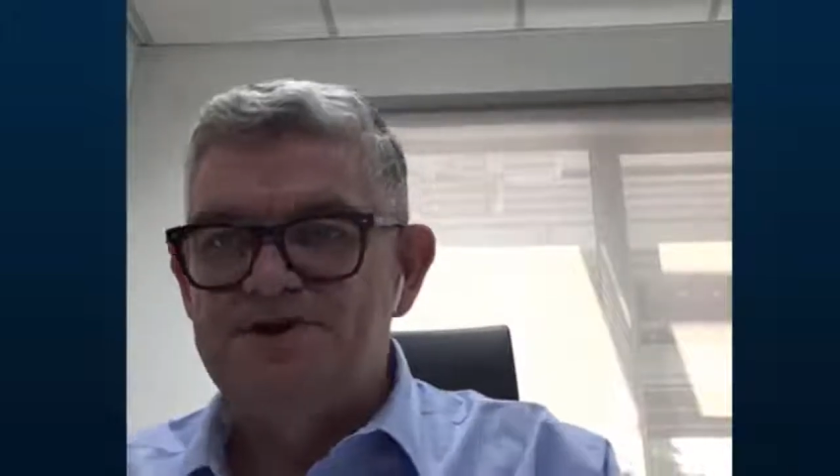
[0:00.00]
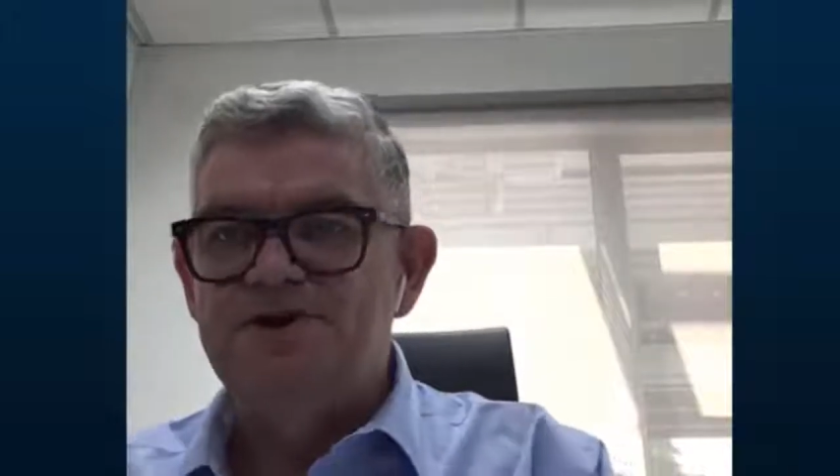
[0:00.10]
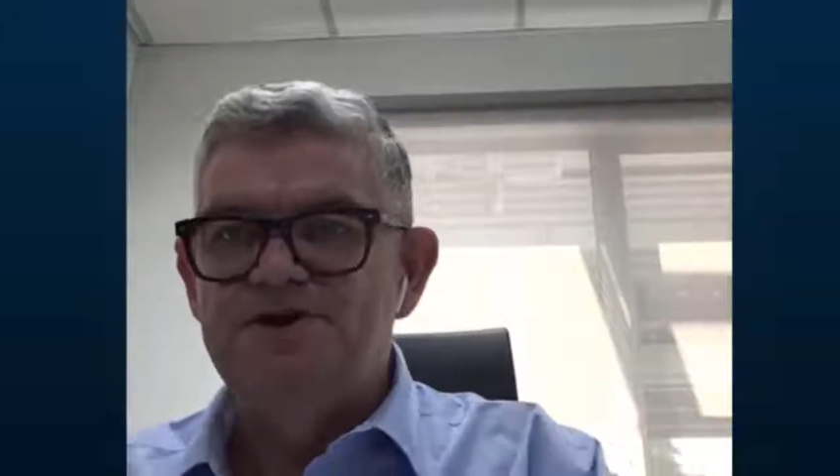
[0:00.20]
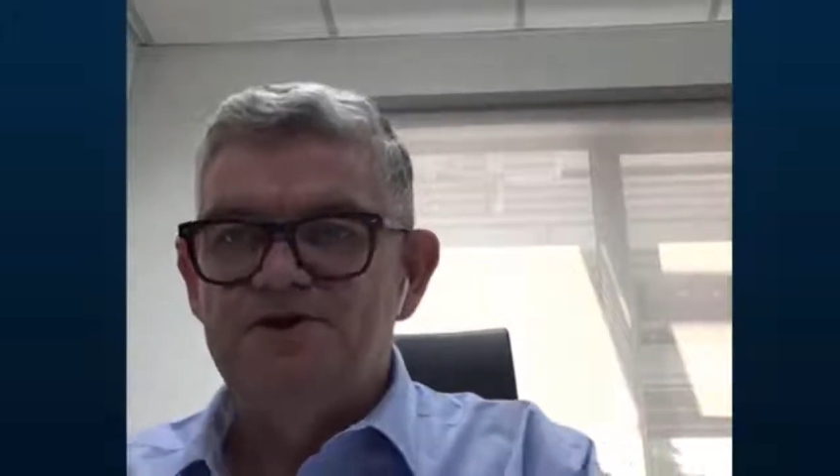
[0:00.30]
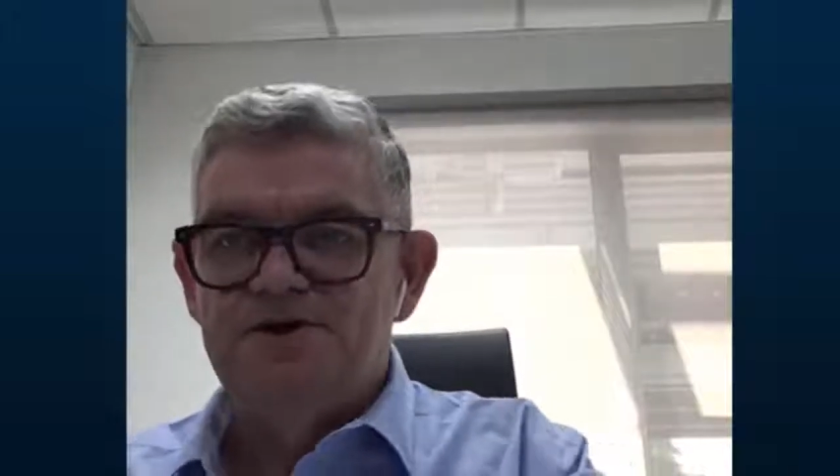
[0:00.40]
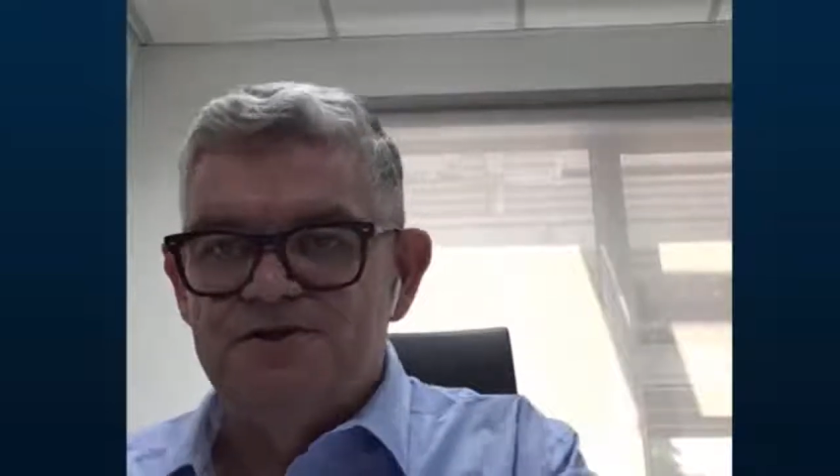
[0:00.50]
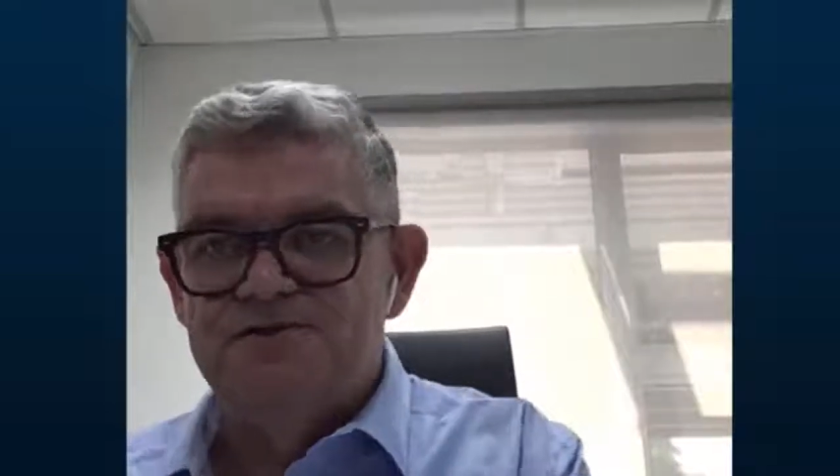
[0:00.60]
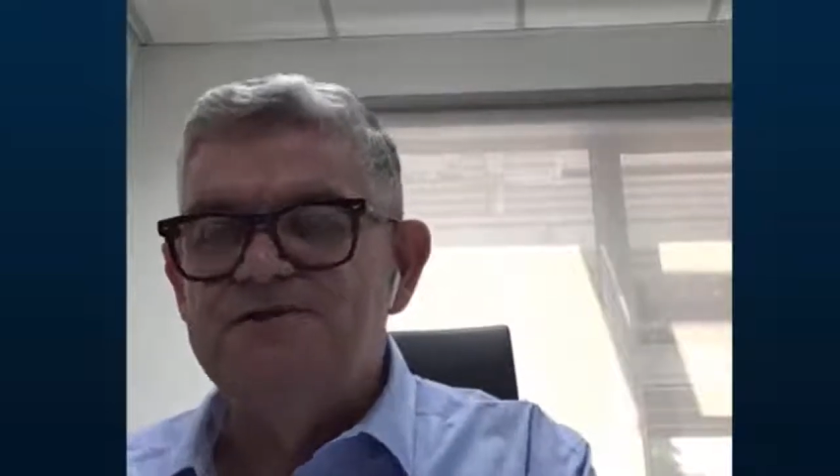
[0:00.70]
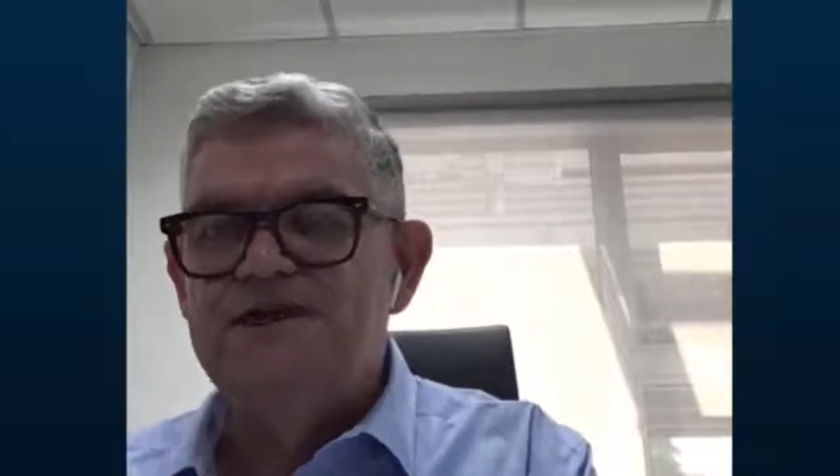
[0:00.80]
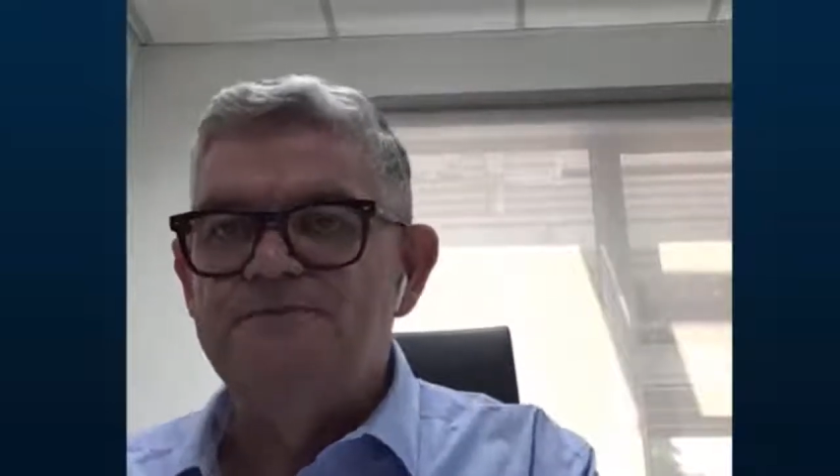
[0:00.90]
that occur
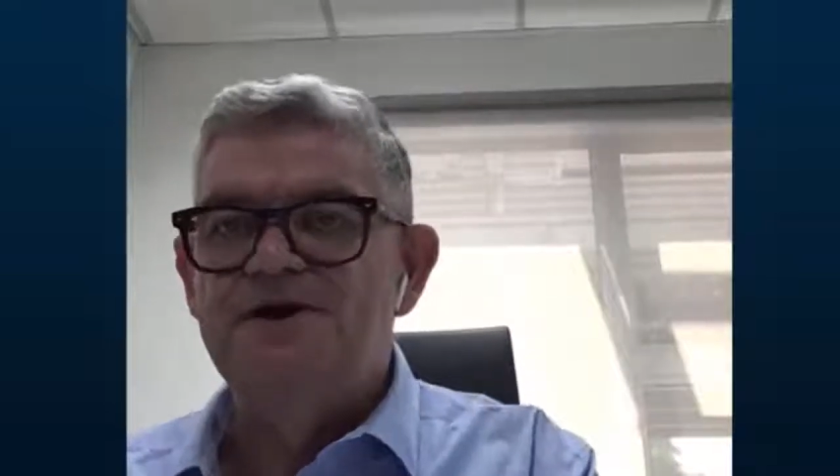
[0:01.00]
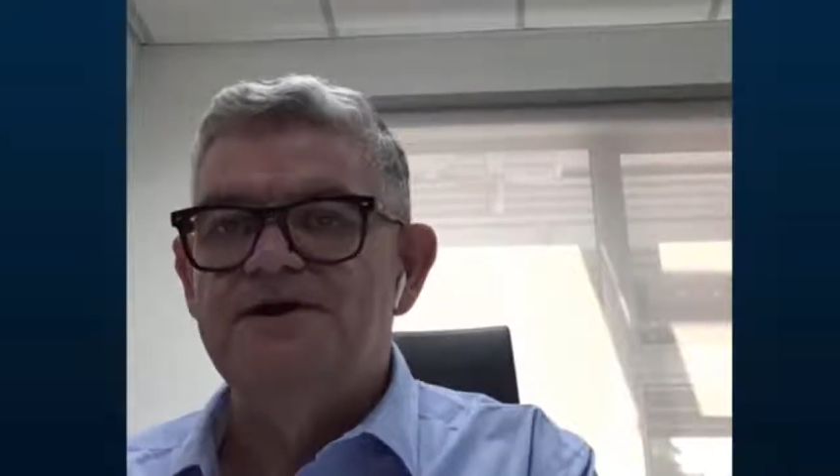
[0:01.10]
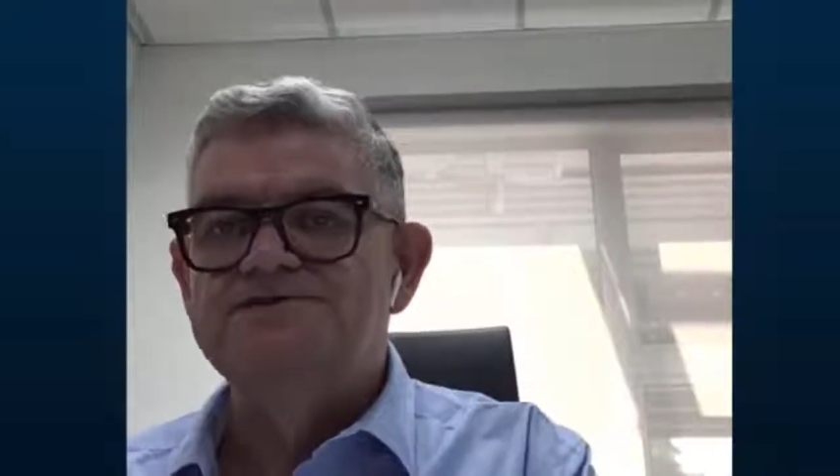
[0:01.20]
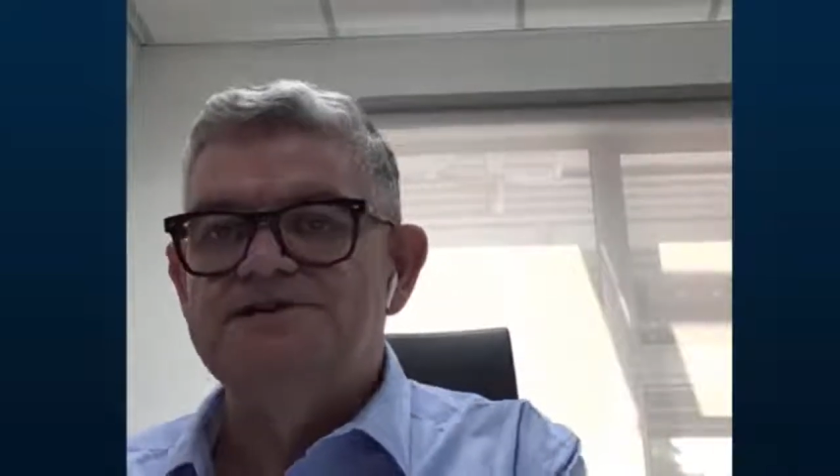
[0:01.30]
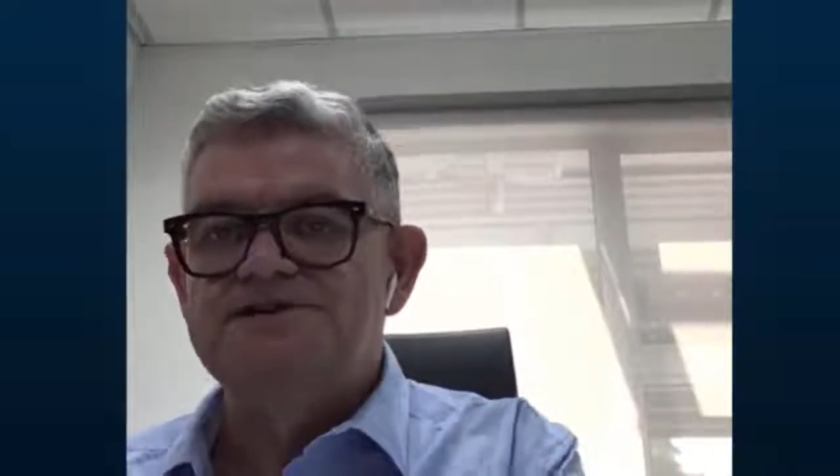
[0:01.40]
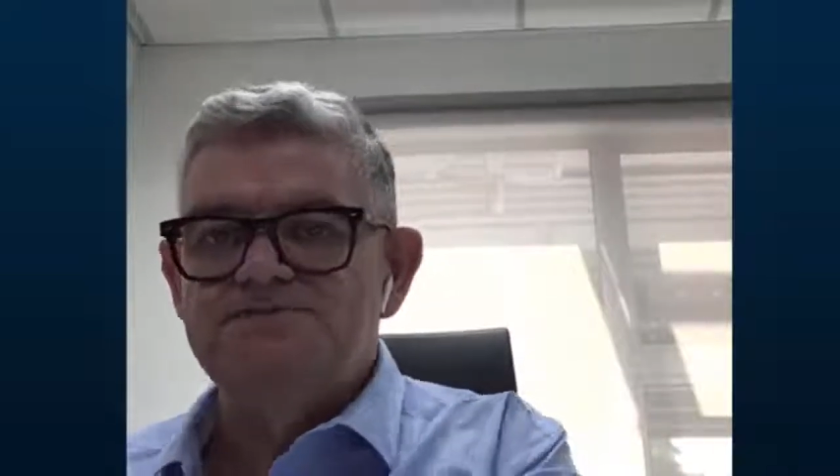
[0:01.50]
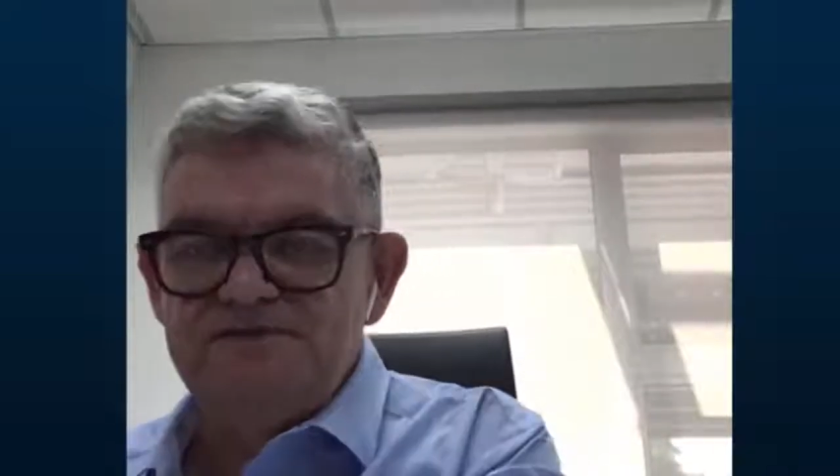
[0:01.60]
through that process